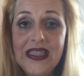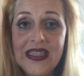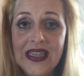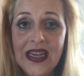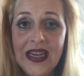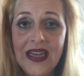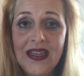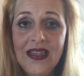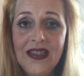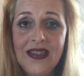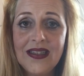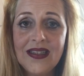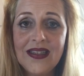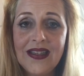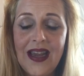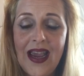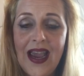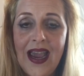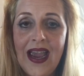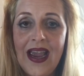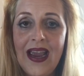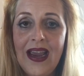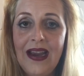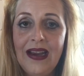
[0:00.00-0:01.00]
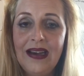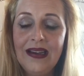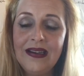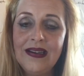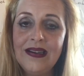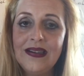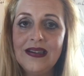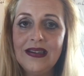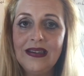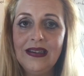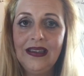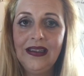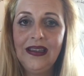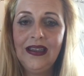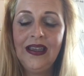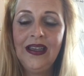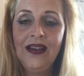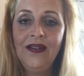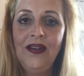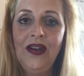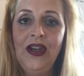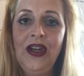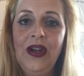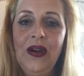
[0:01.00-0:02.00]
sense and
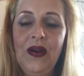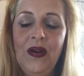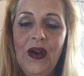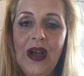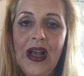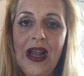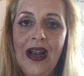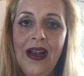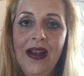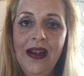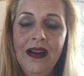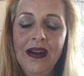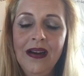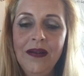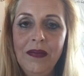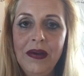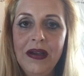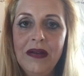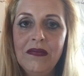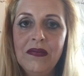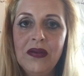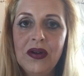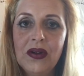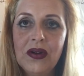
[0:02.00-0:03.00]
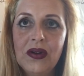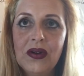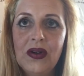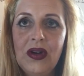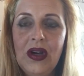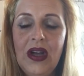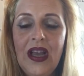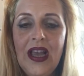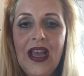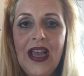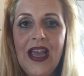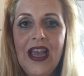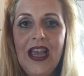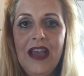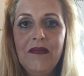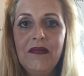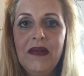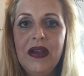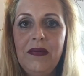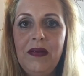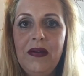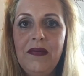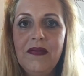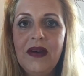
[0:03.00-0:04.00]
given you a little bit more
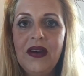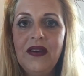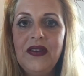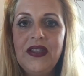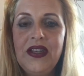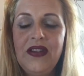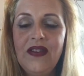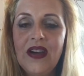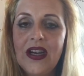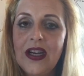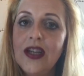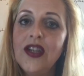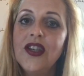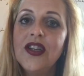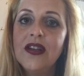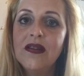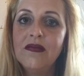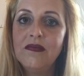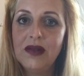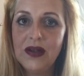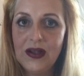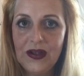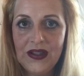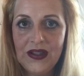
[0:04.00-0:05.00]
maybe motivation and